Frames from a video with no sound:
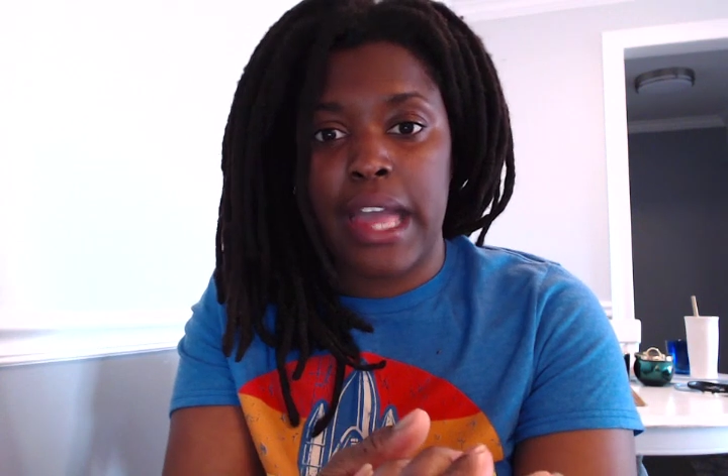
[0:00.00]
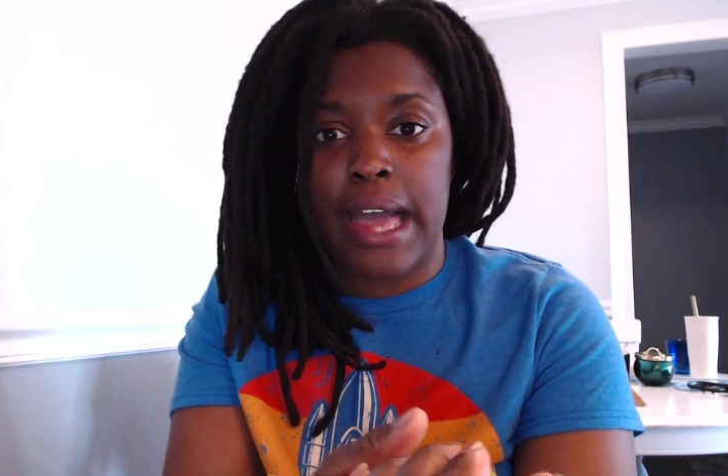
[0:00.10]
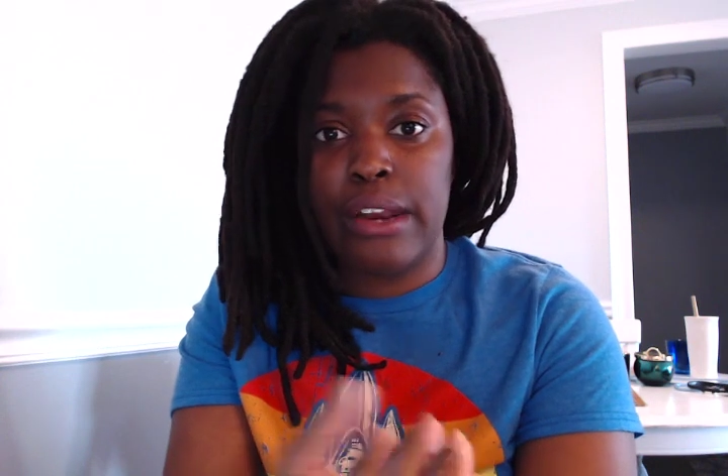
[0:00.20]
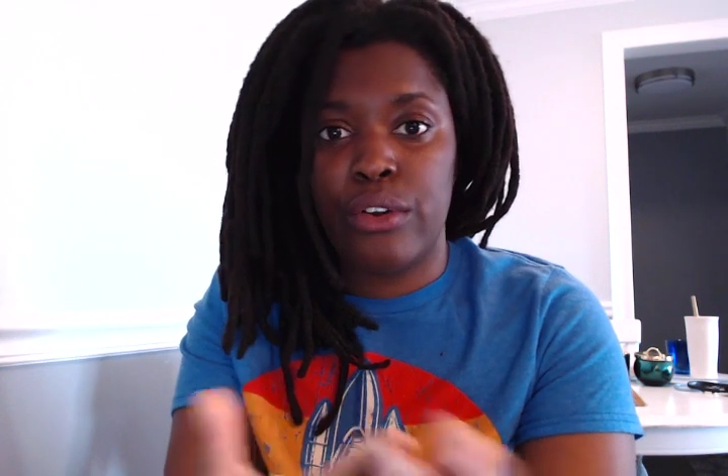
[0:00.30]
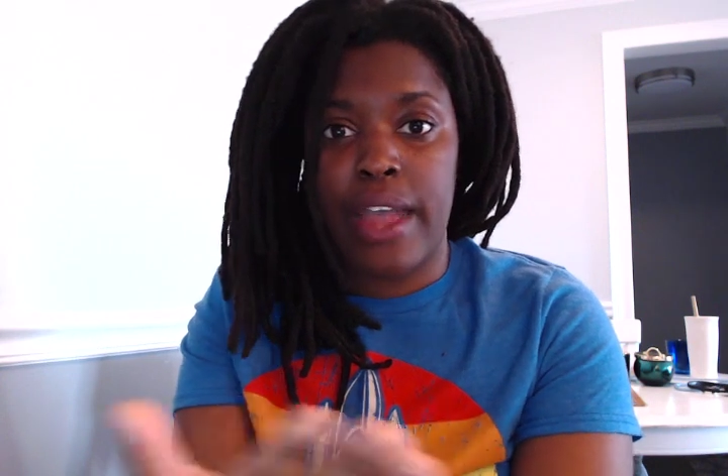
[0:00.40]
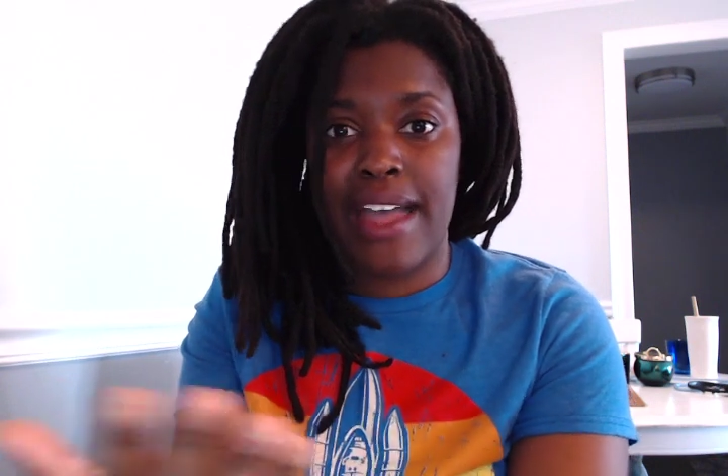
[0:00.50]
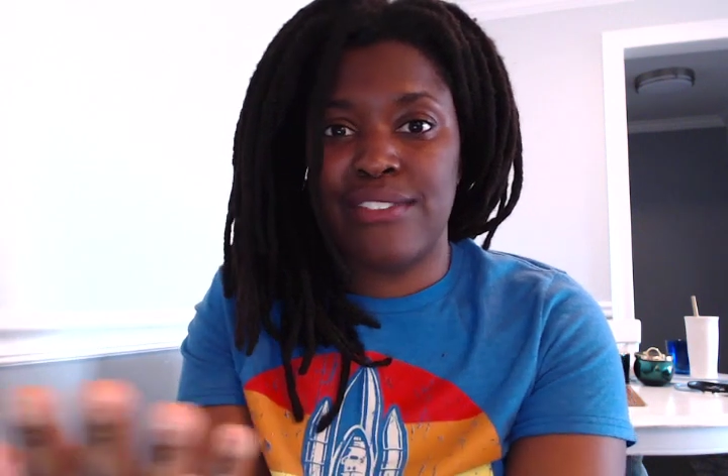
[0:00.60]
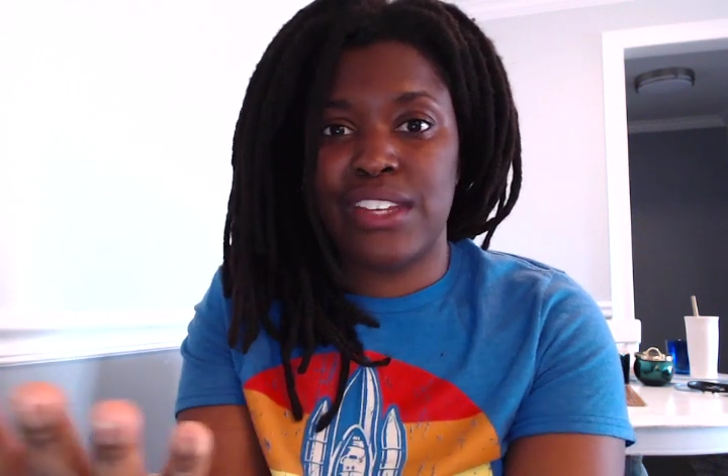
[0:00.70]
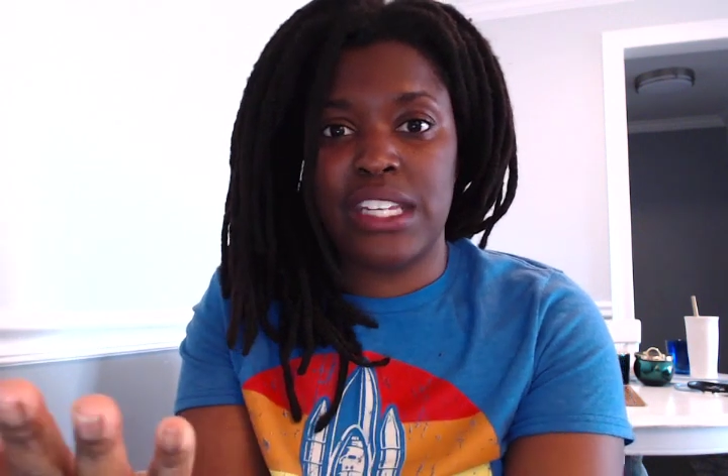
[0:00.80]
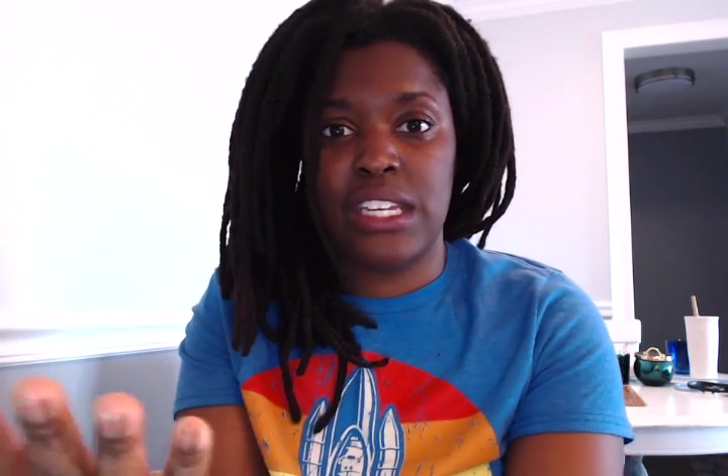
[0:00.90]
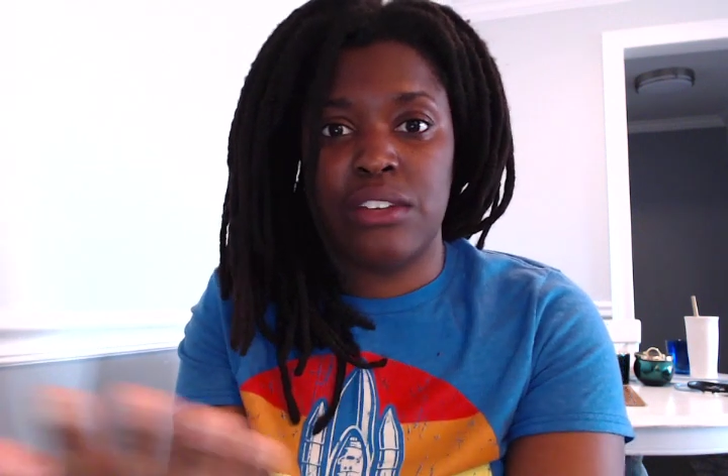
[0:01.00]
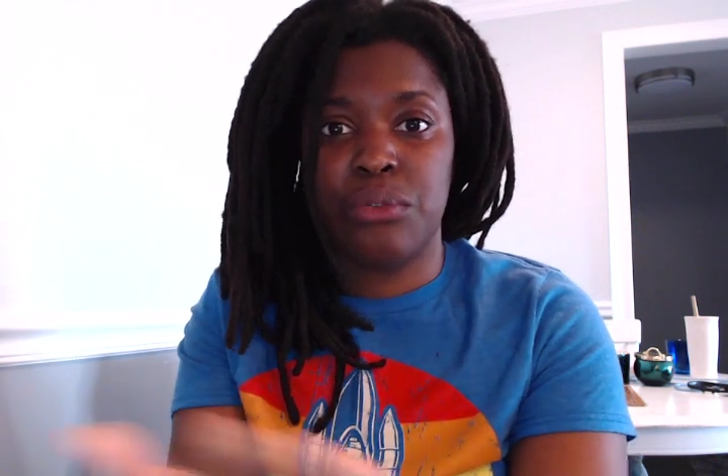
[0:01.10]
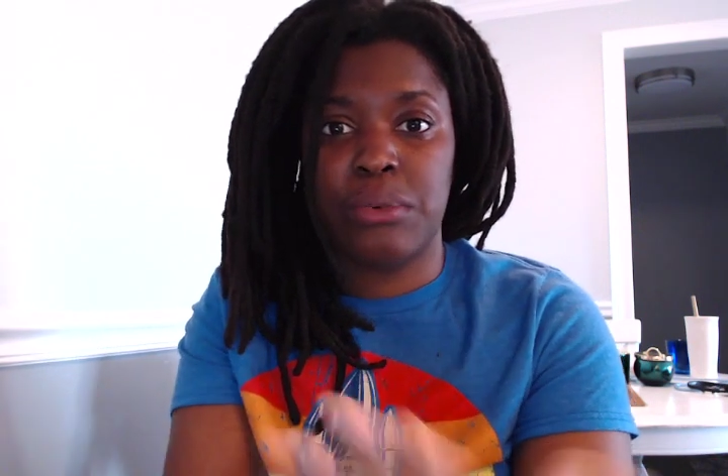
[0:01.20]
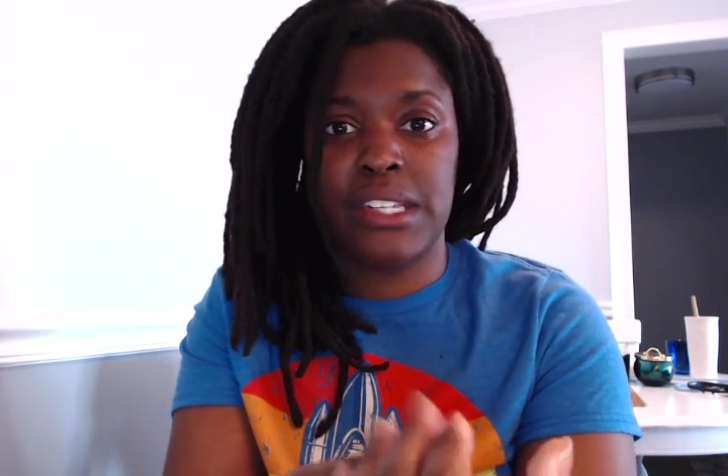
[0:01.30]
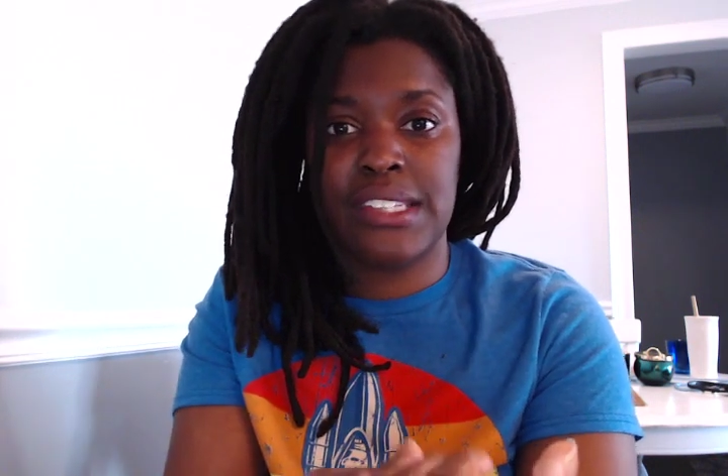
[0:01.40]
I don't have any
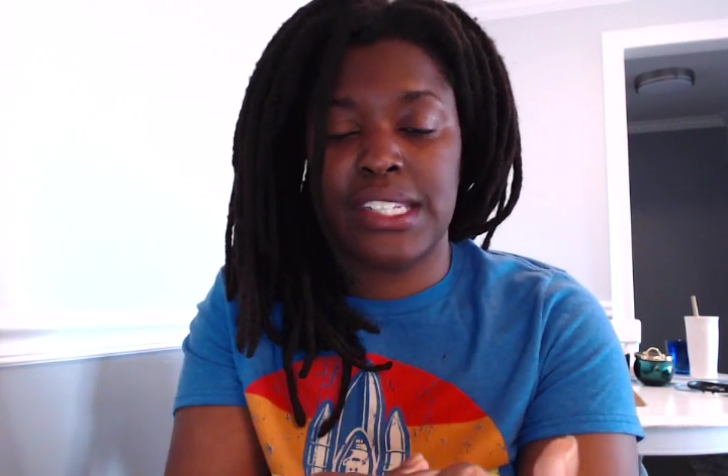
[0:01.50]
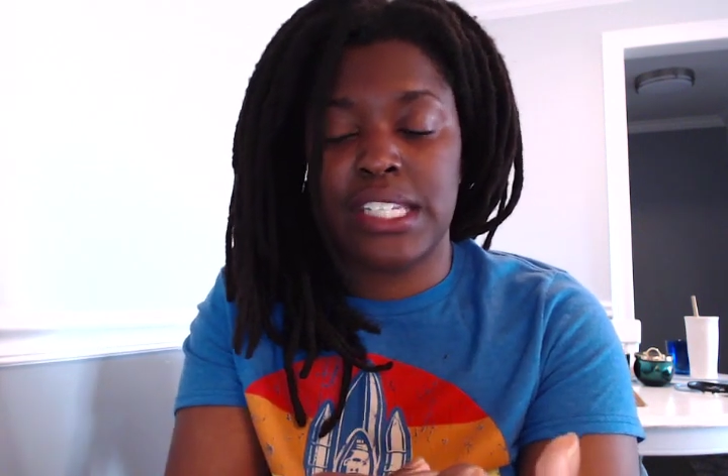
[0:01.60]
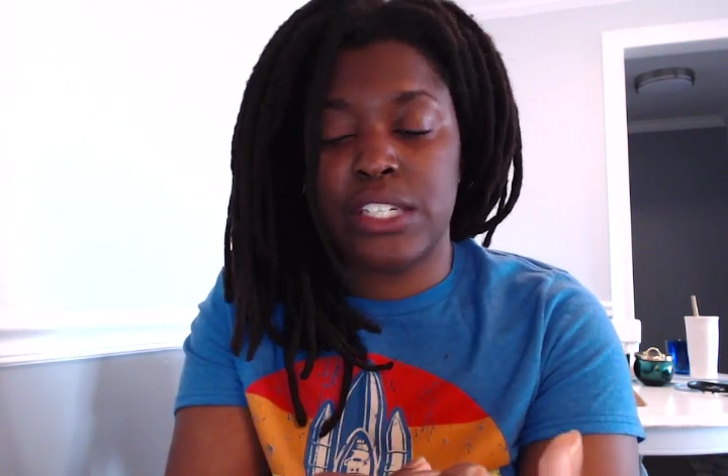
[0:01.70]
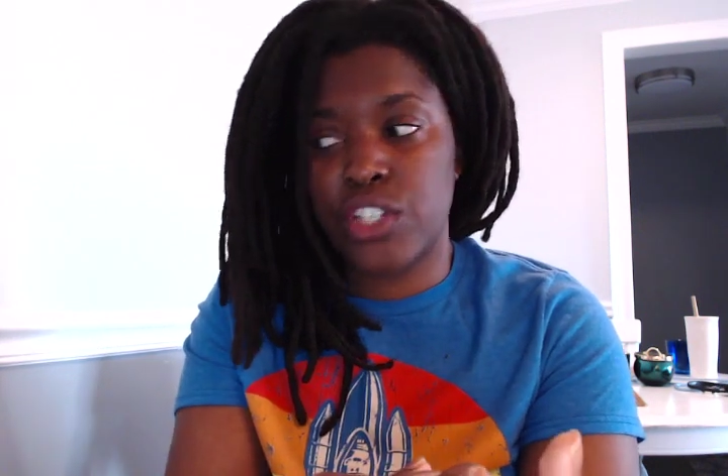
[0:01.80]
reason to